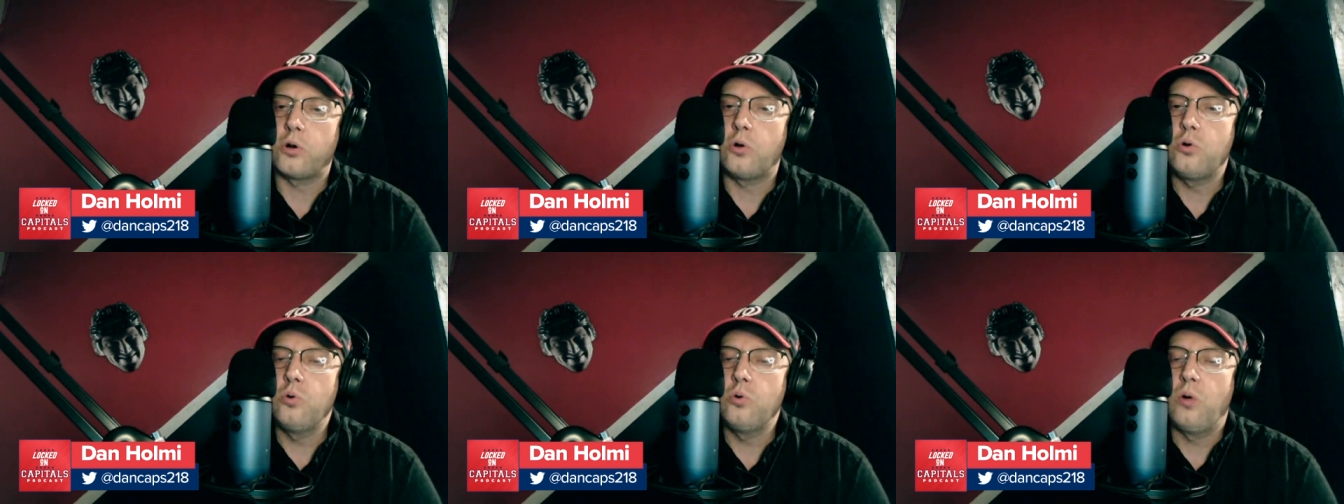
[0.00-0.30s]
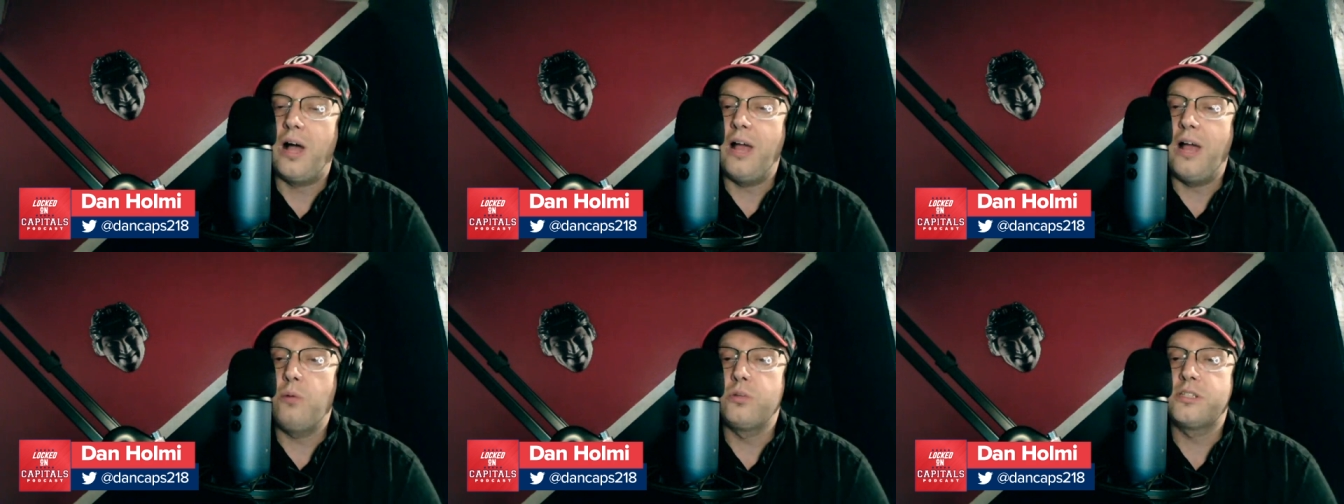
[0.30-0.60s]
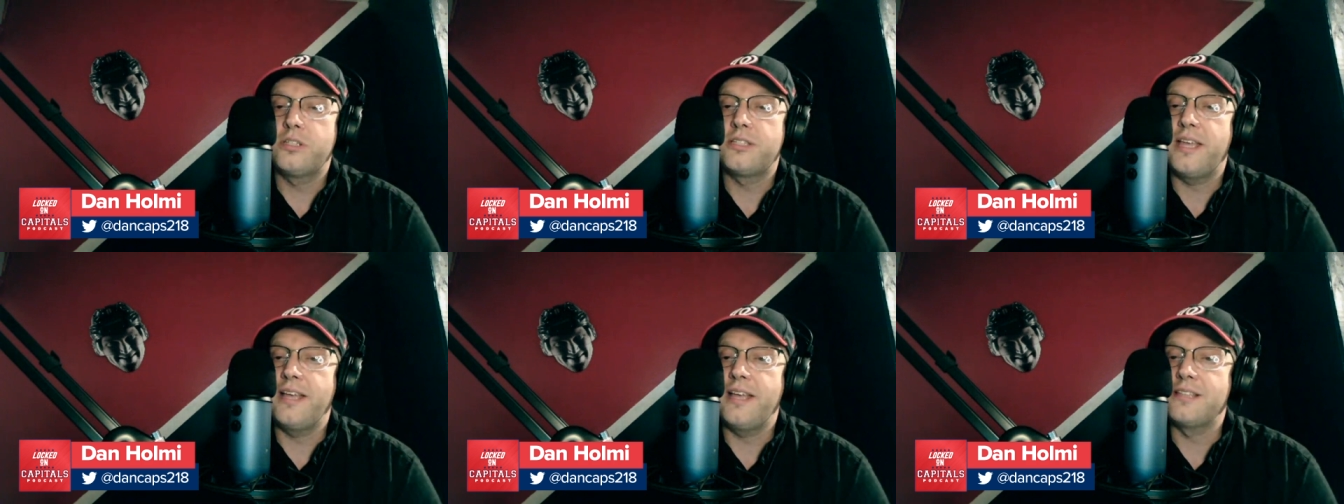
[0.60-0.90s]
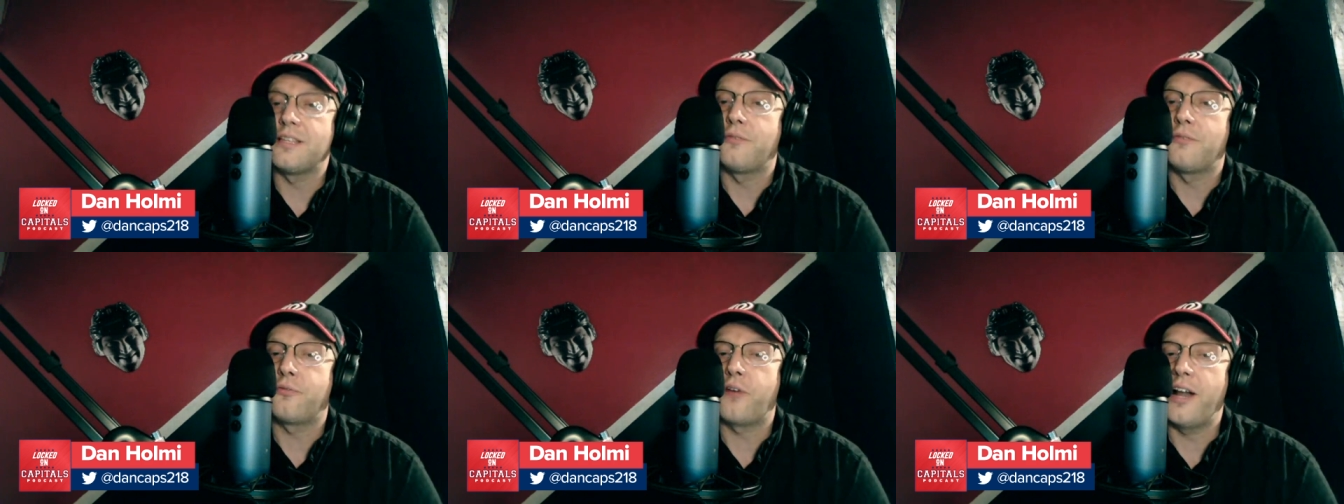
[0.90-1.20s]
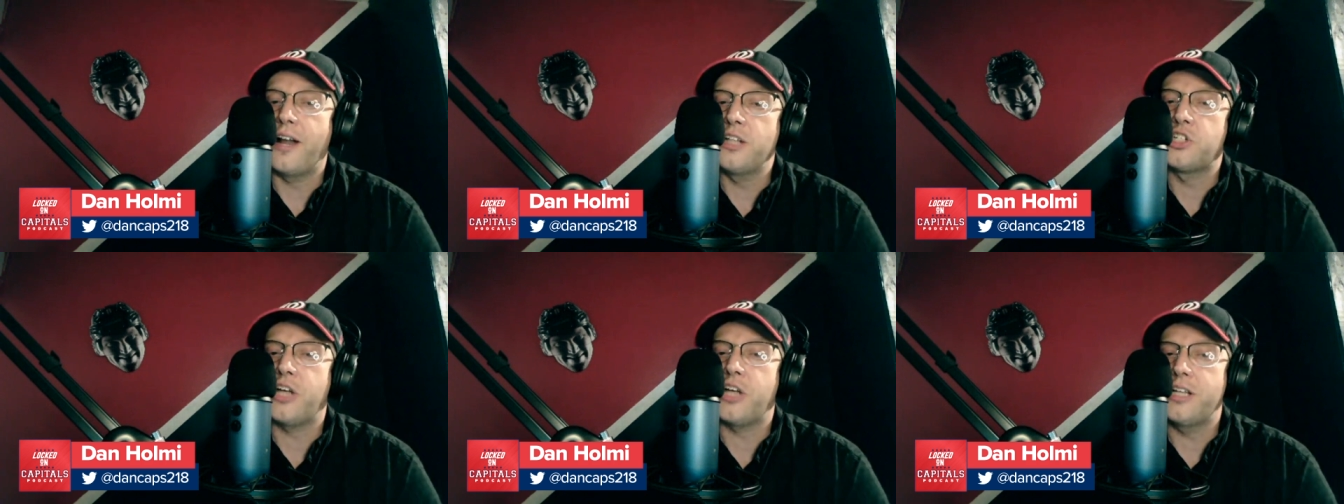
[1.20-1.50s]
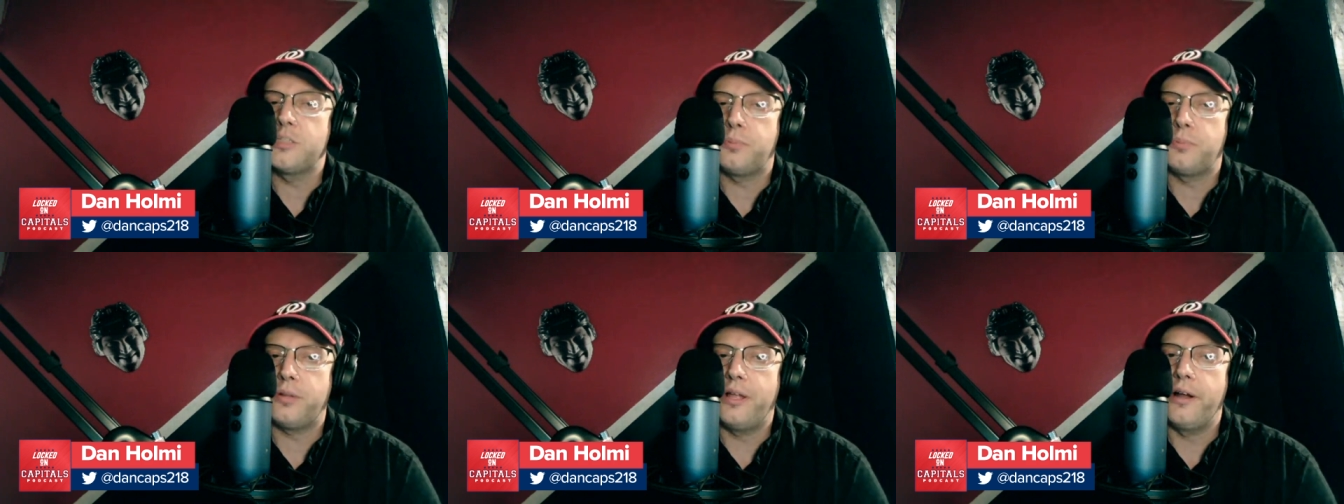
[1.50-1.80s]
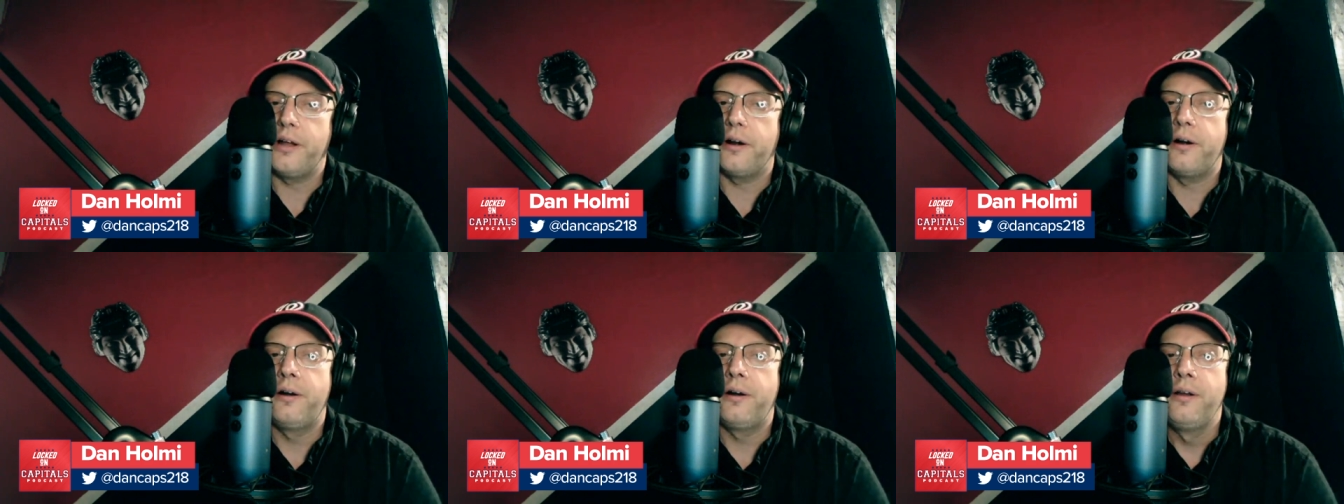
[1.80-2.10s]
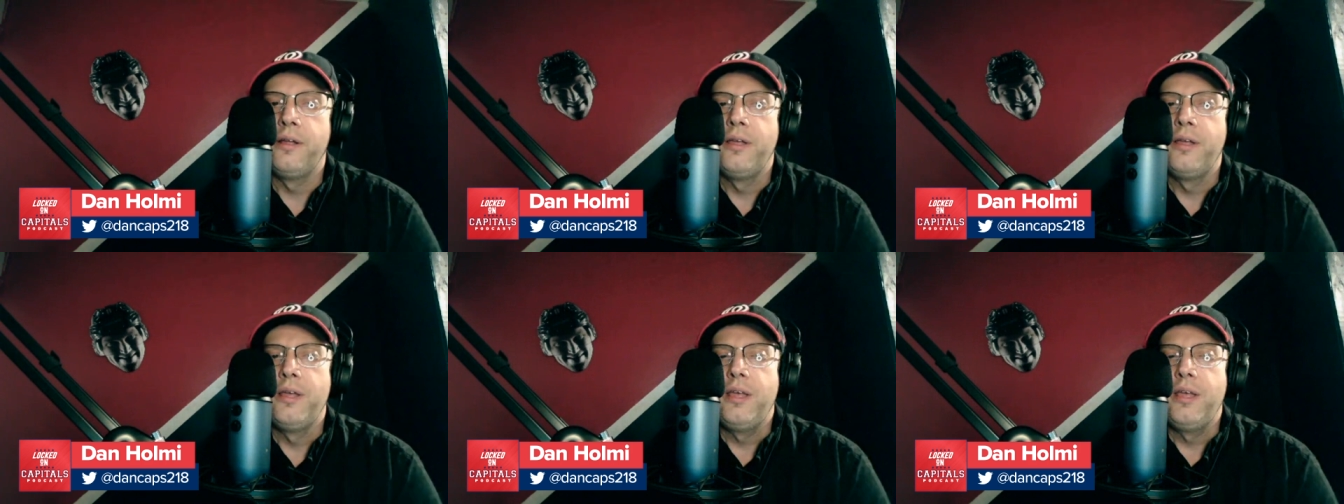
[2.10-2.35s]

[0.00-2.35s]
who I would say is a franchise player?